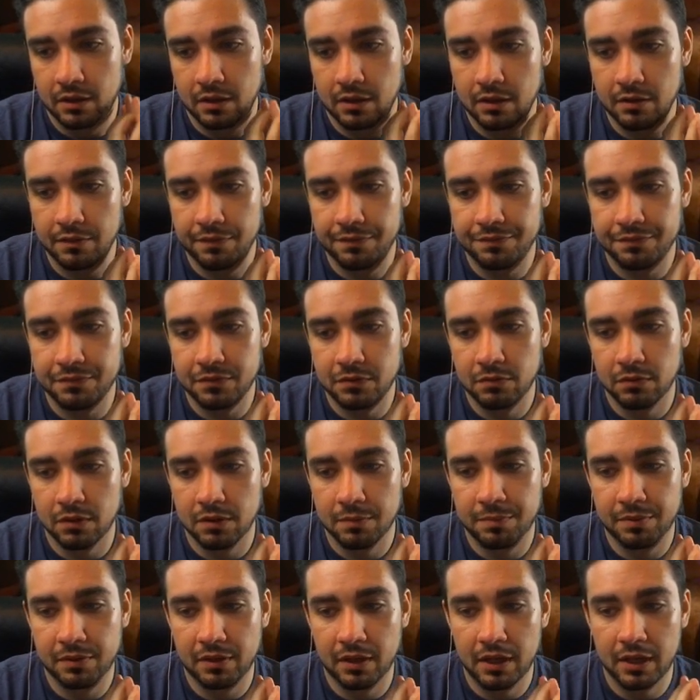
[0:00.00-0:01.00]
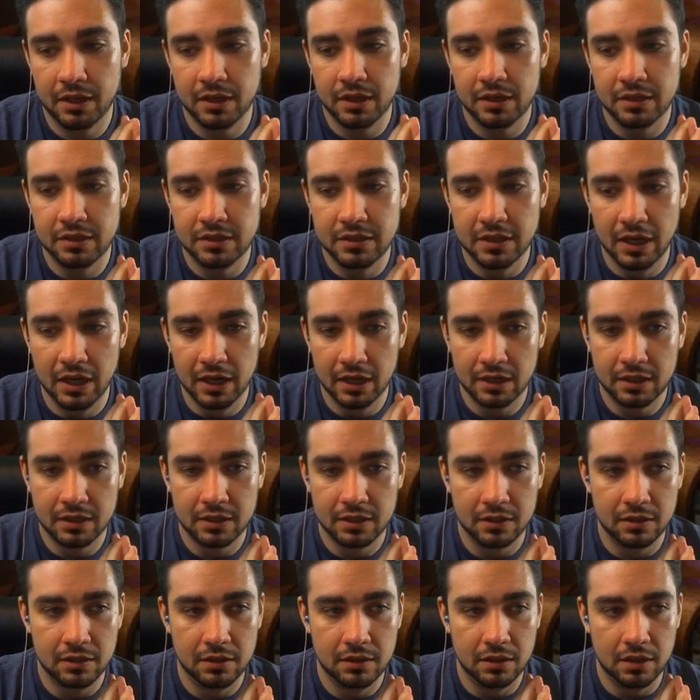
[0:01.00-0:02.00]
if you are playing a deck
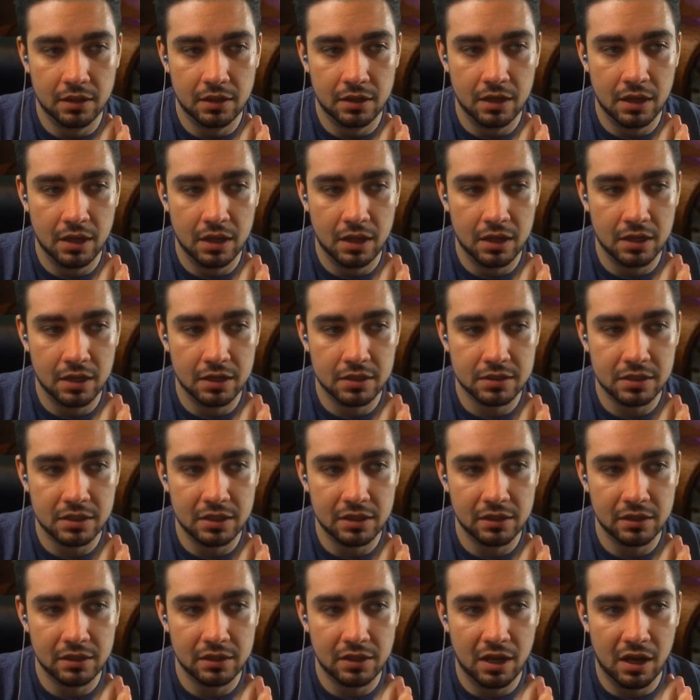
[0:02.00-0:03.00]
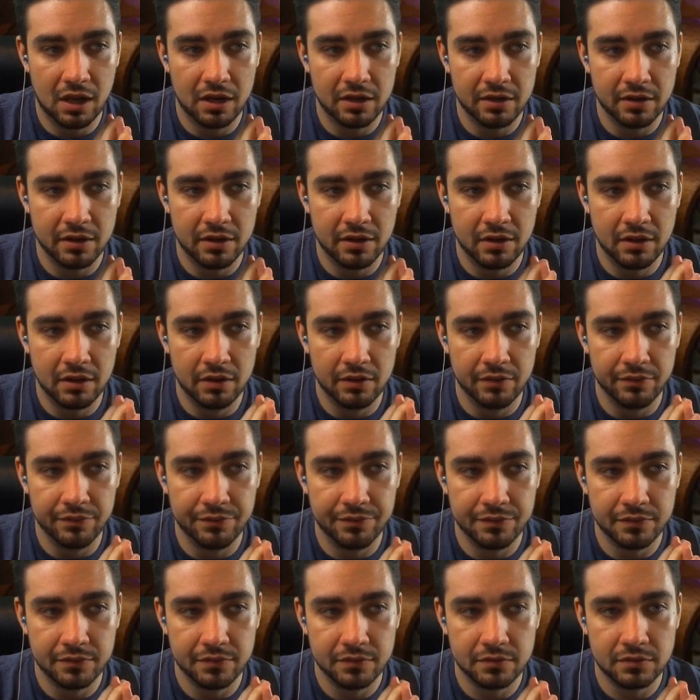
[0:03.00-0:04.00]
that has a lot
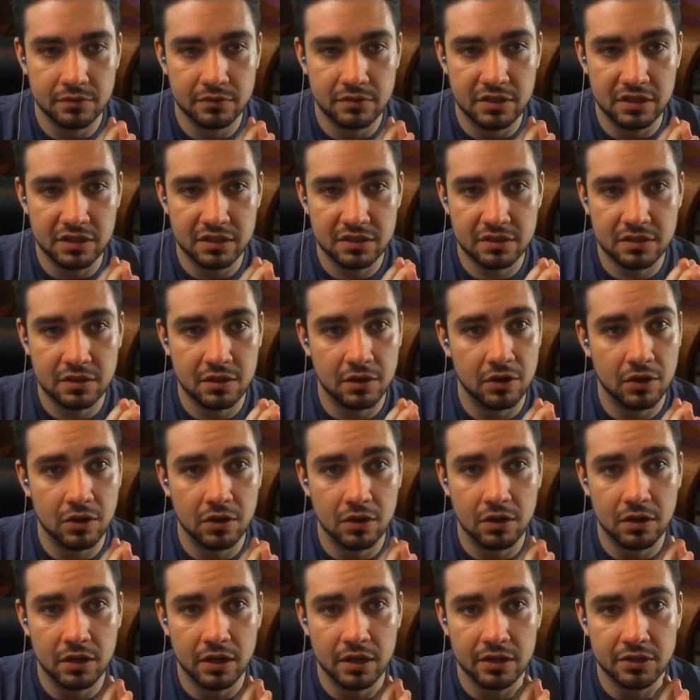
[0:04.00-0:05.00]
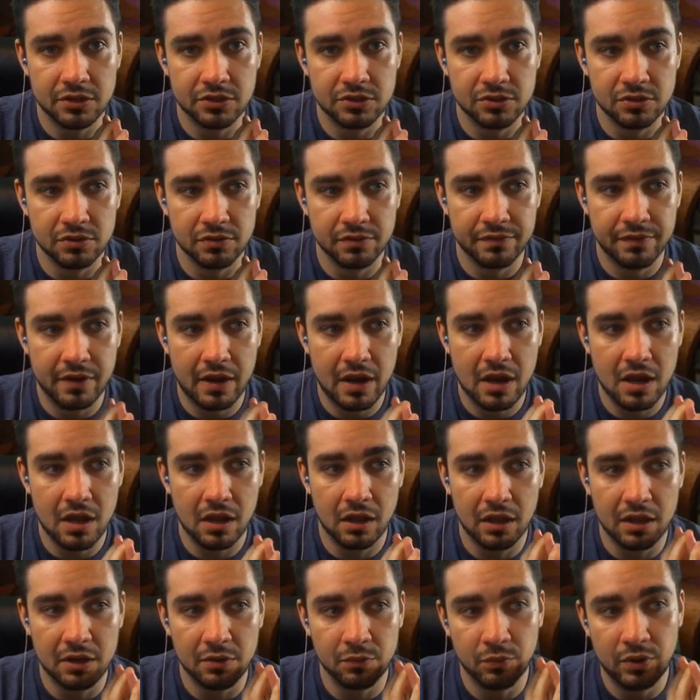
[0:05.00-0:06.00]
of discard and
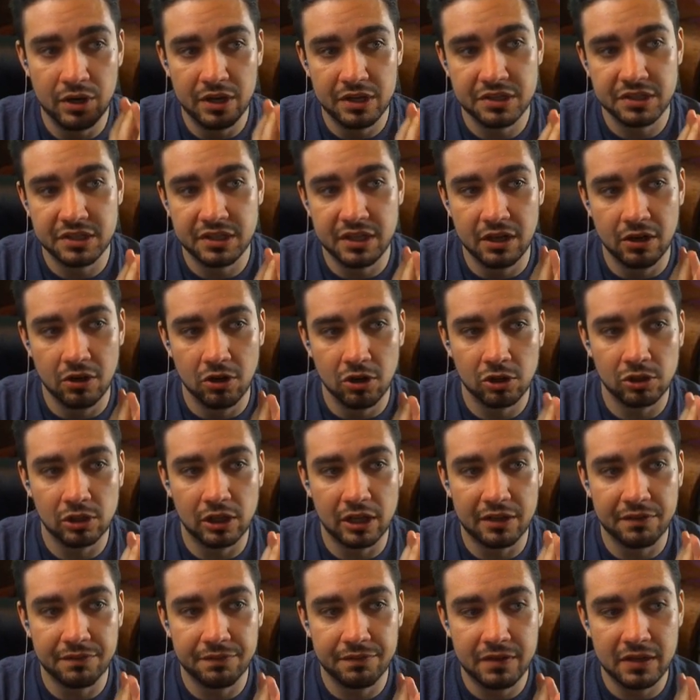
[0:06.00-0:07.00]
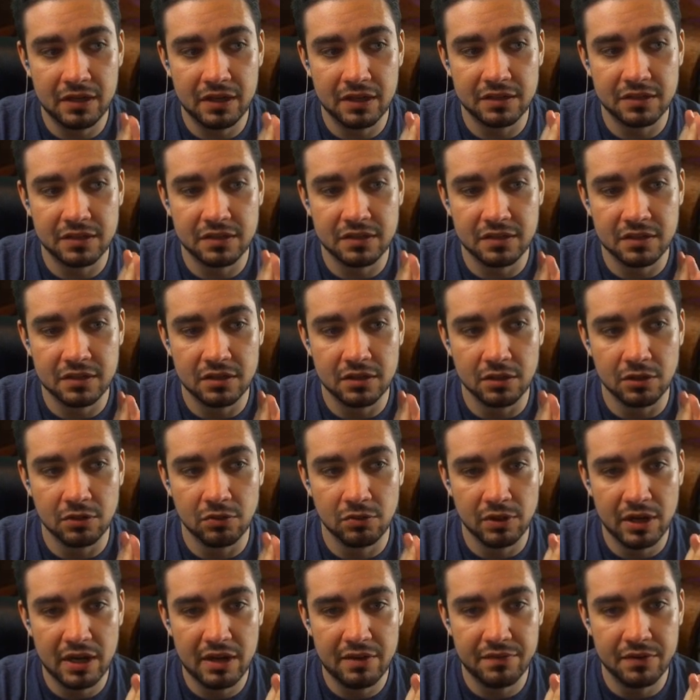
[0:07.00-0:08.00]
surveil and ways to get Arclight Phoenixes into the
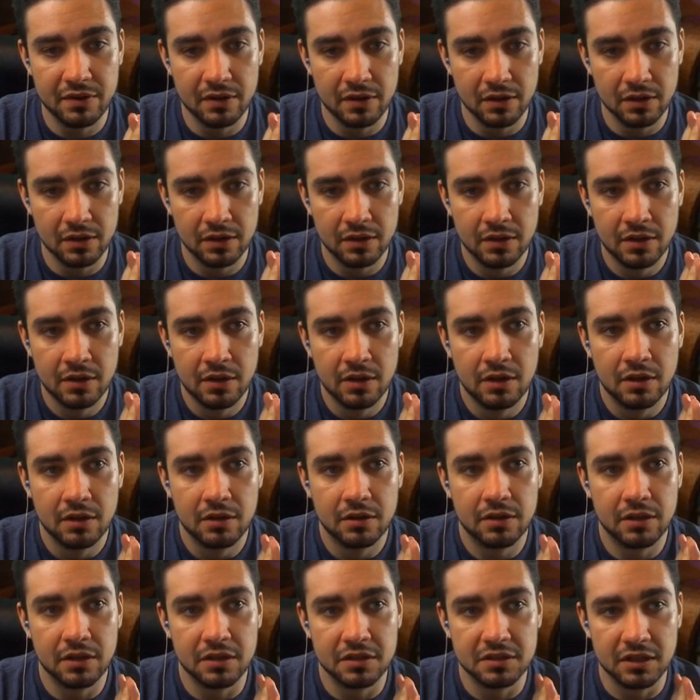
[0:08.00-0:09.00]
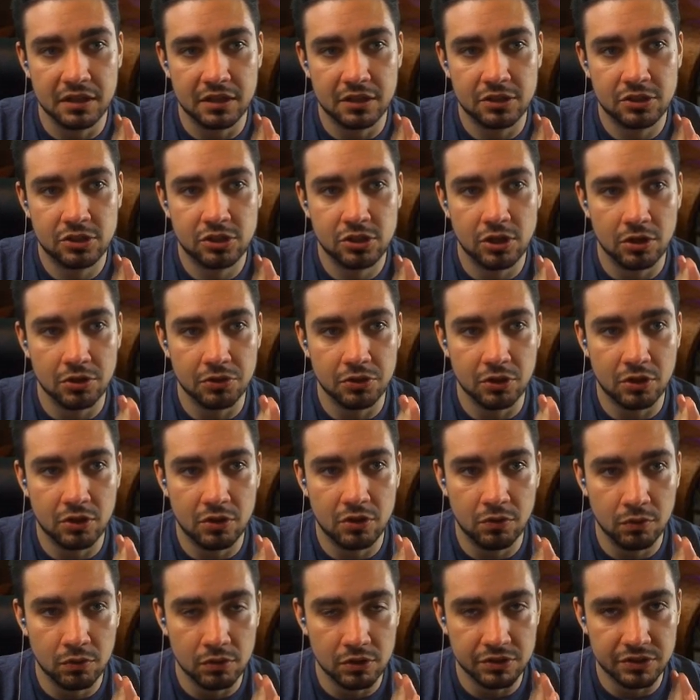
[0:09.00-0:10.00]
graveyard, things like Chart the
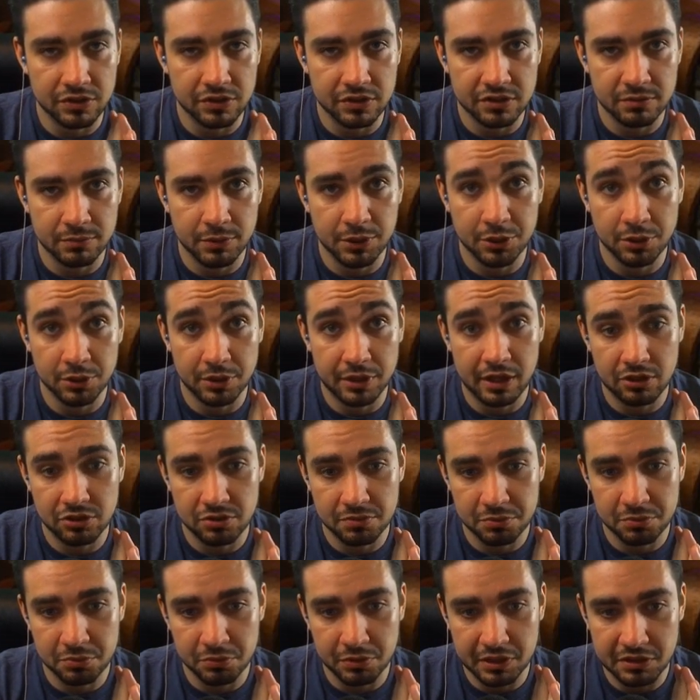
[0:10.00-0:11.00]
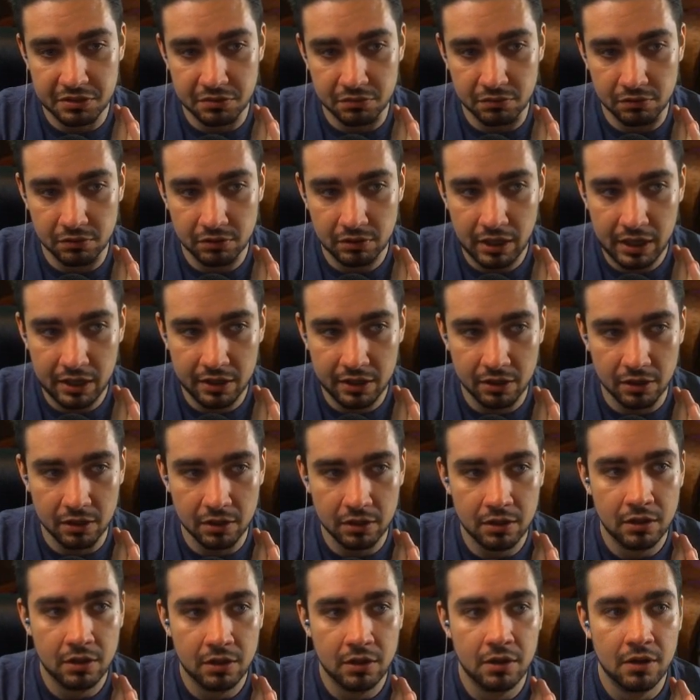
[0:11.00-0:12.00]
Course and some other cantrips we'll get to
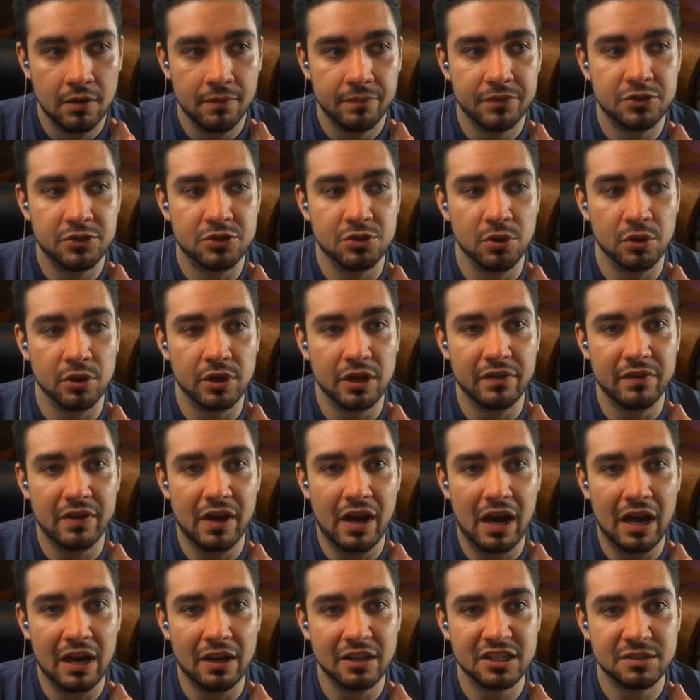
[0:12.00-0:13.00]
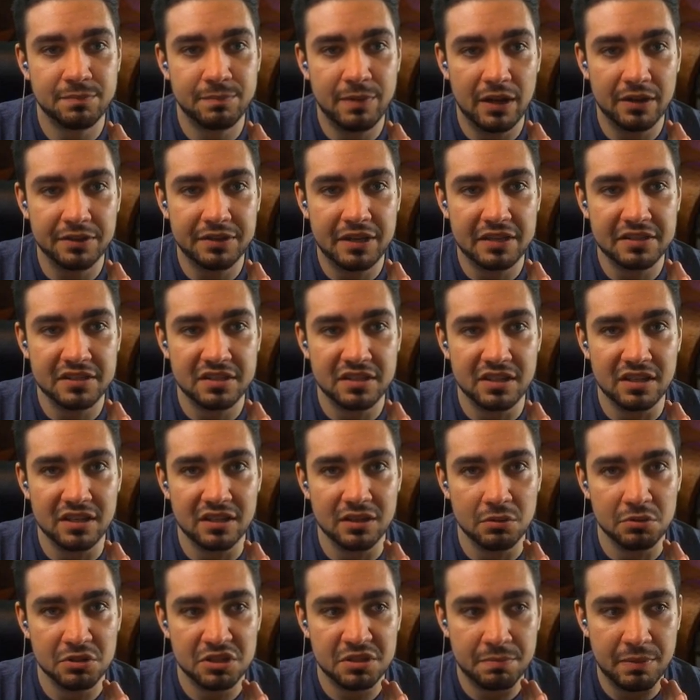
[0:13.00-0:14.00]
later, so you already have a high spell density and
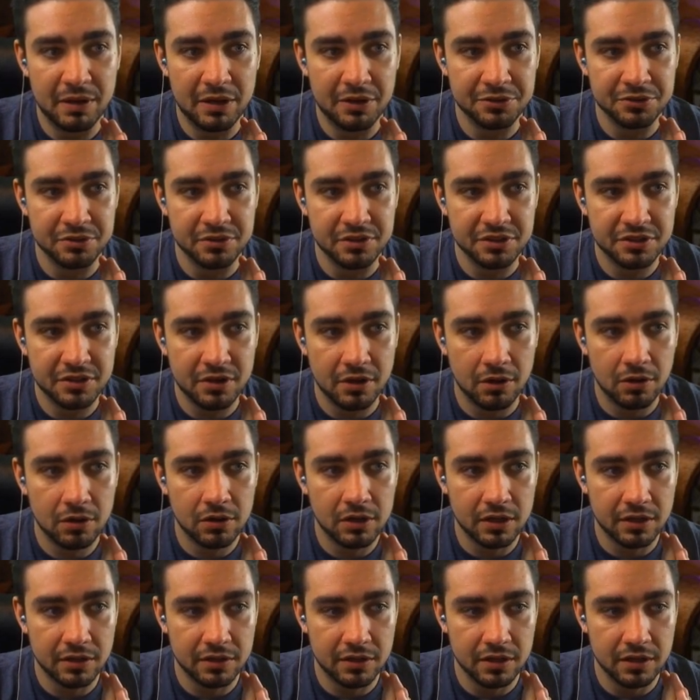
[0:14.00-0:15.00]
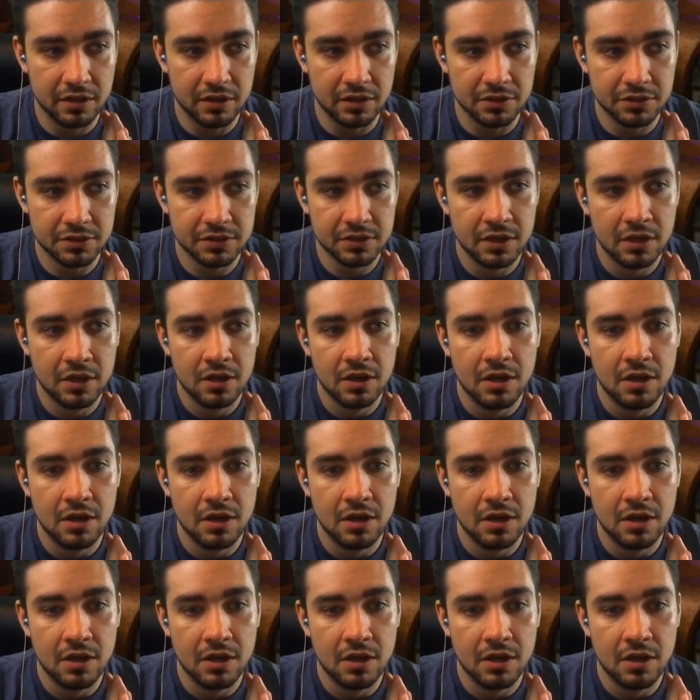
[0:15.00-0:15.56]
those spells are discarding things,